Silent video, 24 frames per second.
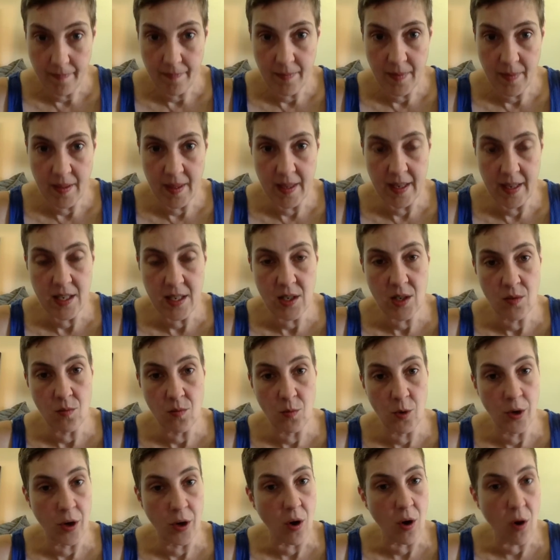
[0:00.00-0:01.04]
this
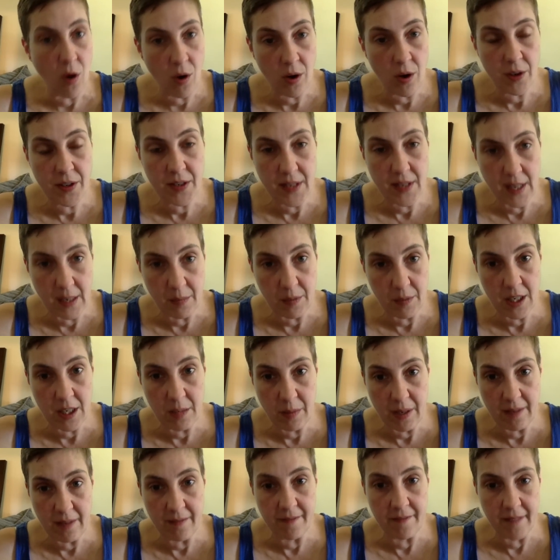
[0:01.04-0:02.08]
would all seem to
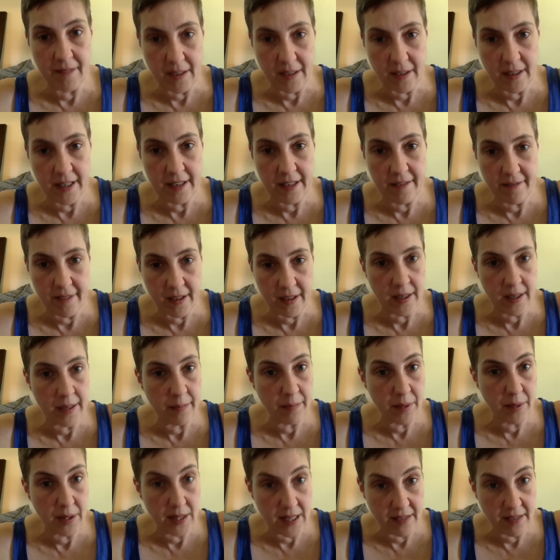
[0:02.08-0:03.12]
be very, very
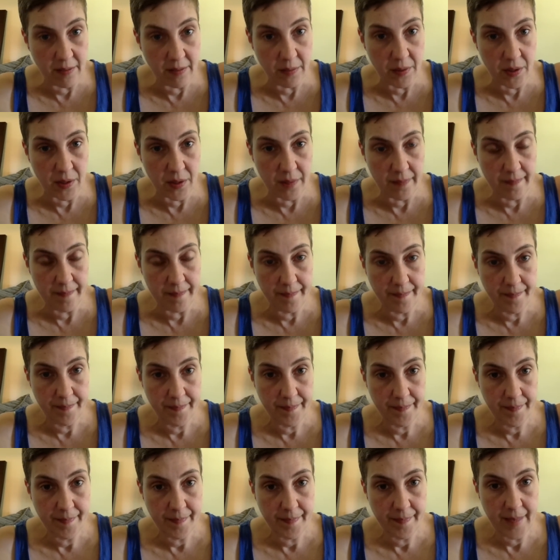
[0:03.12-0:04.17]
believable
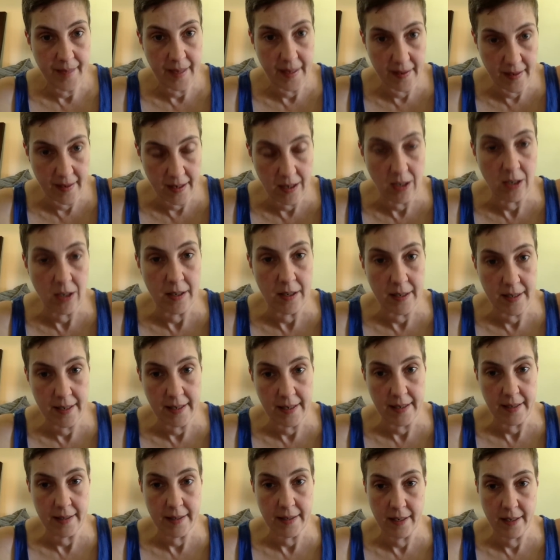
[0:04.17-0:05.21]
in the
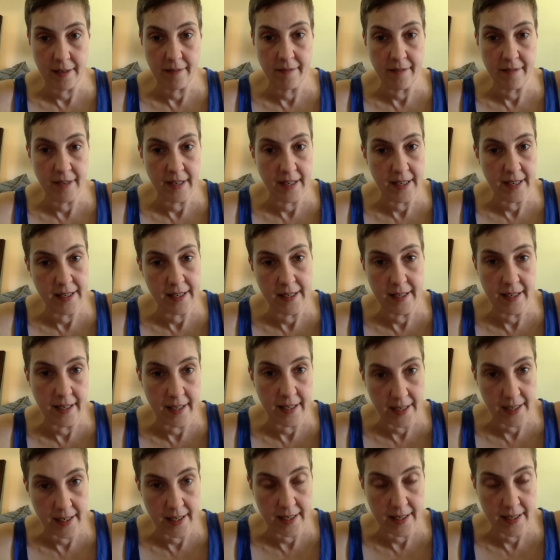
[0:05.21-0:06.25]
context of
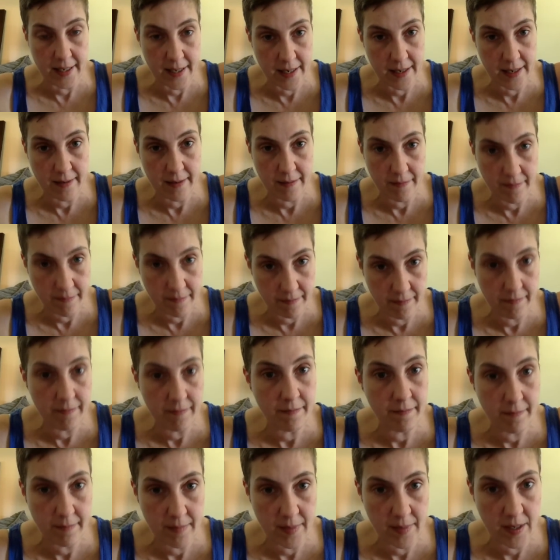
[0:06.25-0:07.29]
1980s
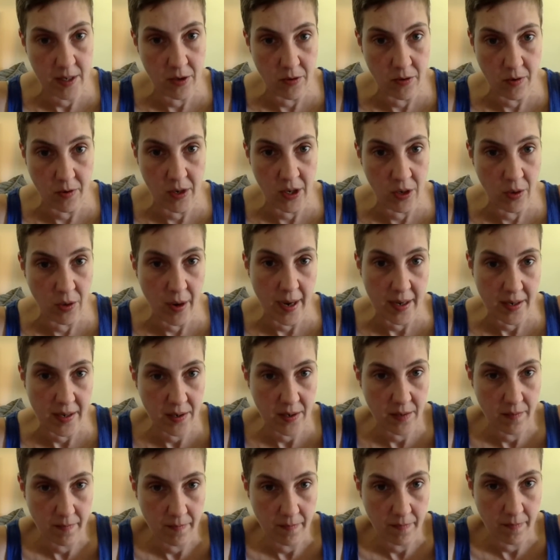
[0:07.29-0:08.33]

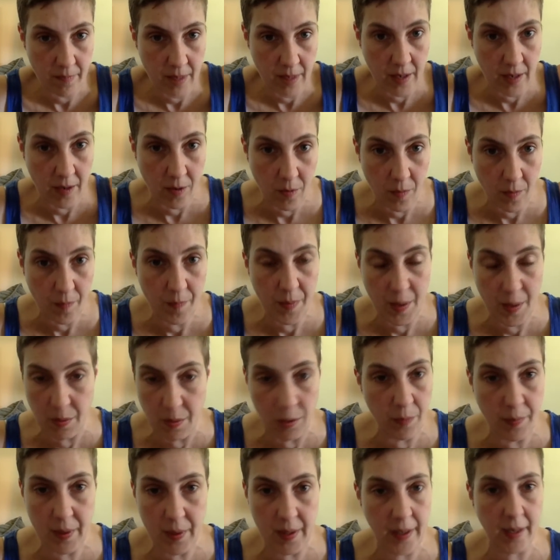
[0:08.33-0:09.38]
U.S., you know, people
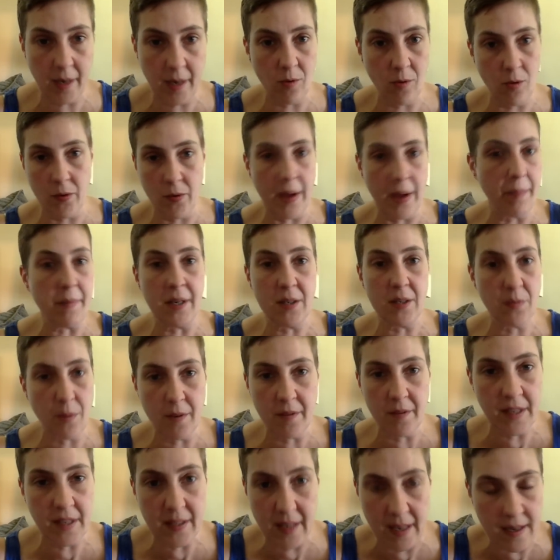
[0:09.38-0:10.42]
would be like, "Well, that makes
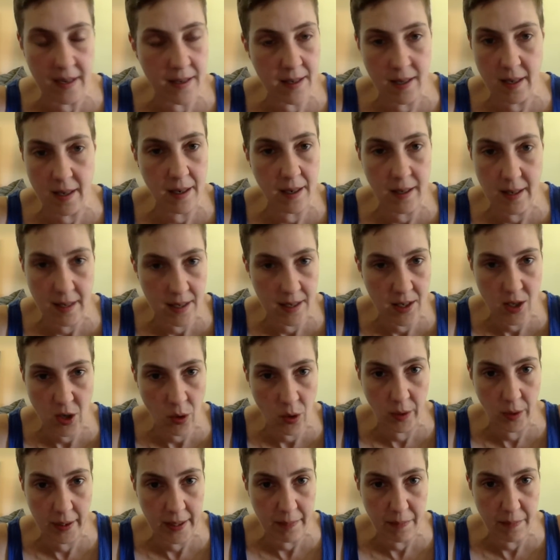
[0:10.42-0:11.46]
perfect sense. That's
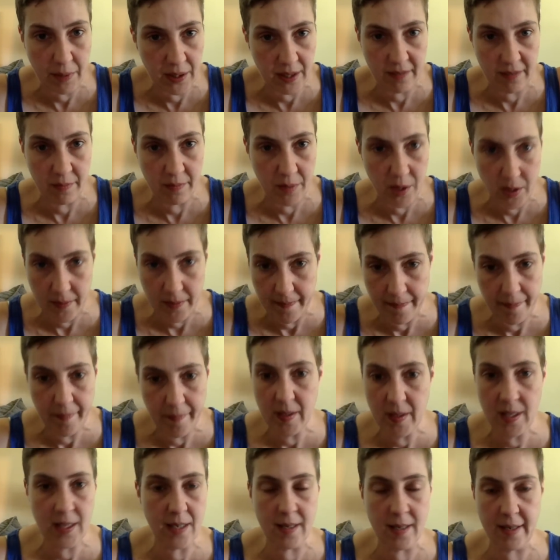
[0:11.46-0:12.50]
totally believable."
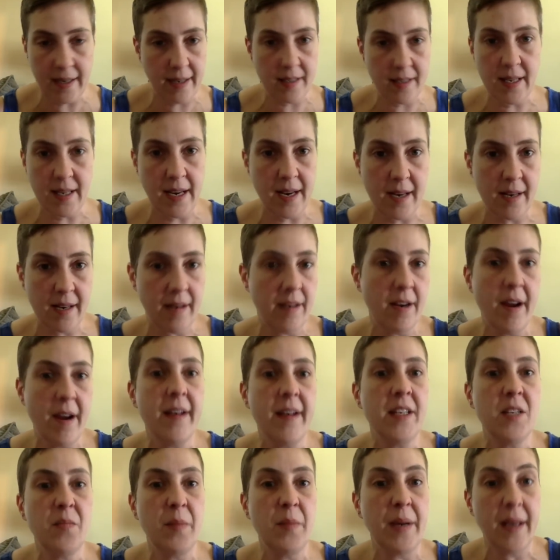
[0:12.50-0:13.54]
It's like saying you
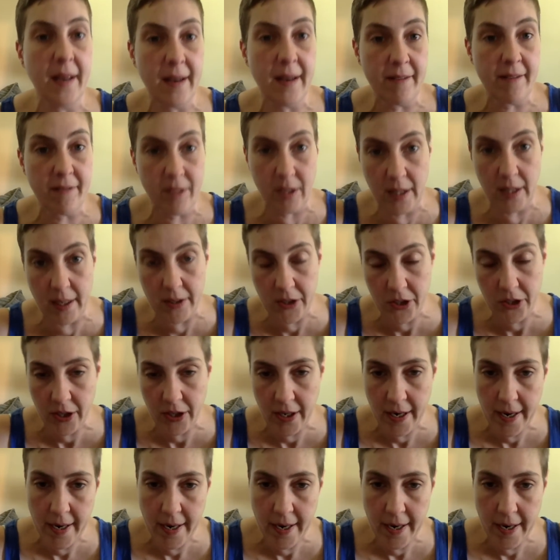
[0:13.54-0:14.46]
had spaghetti for lunch.